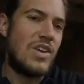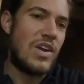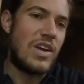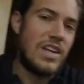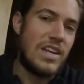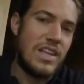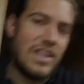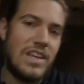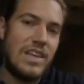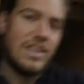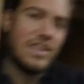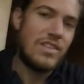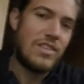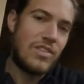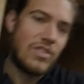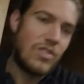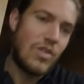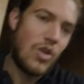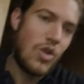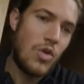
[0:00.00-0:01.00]
So I'm gonna eat
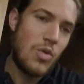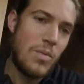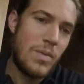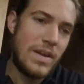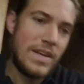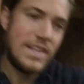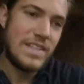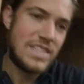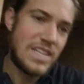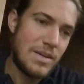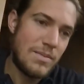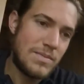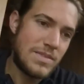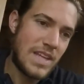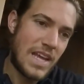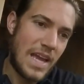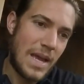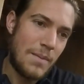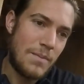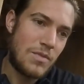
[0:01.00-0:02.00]
so many Tim
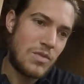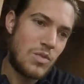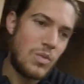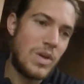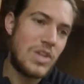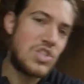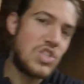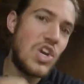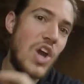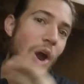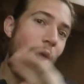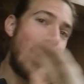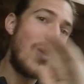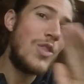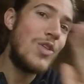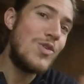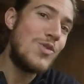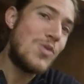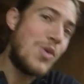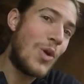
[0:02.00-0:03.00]
Tams, which are
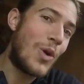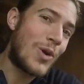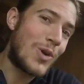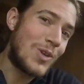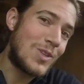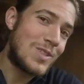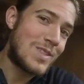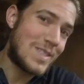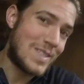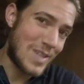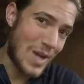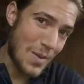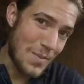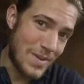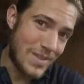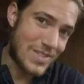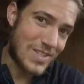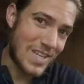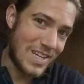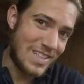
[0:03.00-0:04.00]
the world's
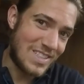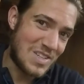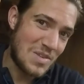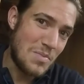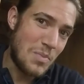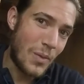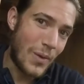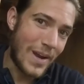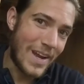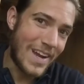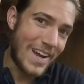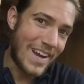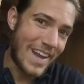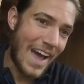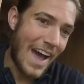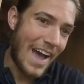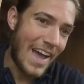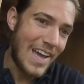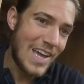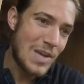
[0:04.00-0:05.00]
dumbest thing to bring on
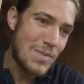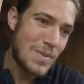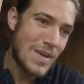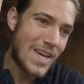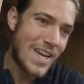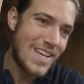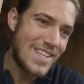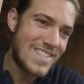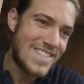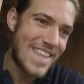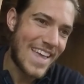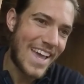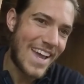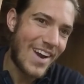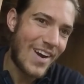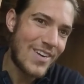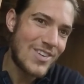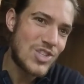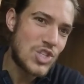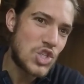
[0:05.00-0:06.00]
a hike because
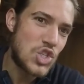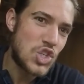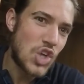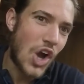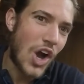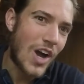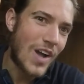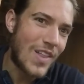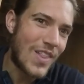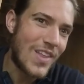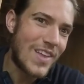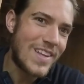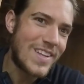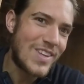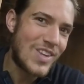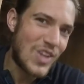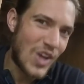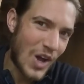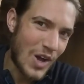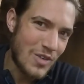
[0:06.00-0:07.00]
they are
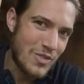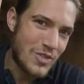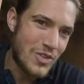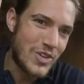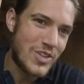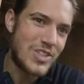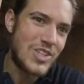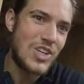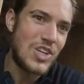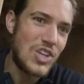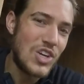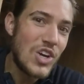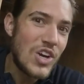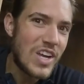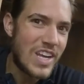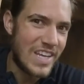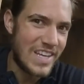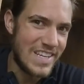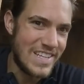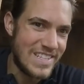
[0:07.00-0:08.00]
chocolate-covered
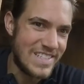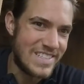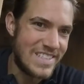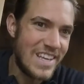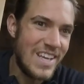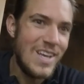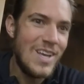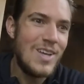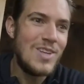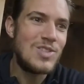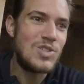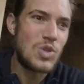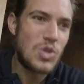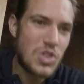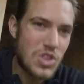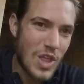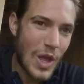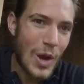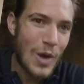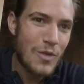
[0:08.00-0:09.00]
cookies. So
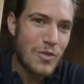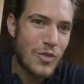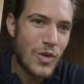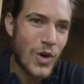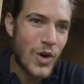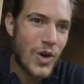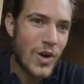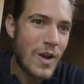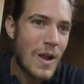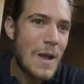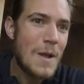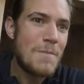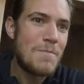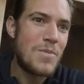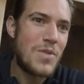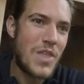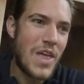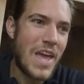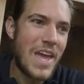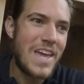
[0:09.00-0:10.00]
therefore,
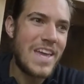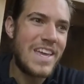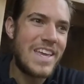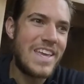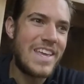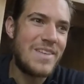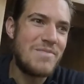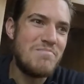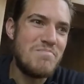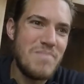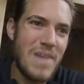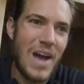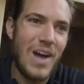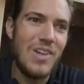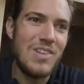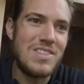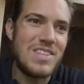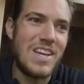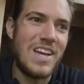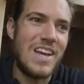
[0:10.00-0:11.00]
they
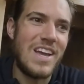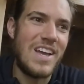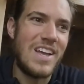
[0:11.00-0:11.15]
melt.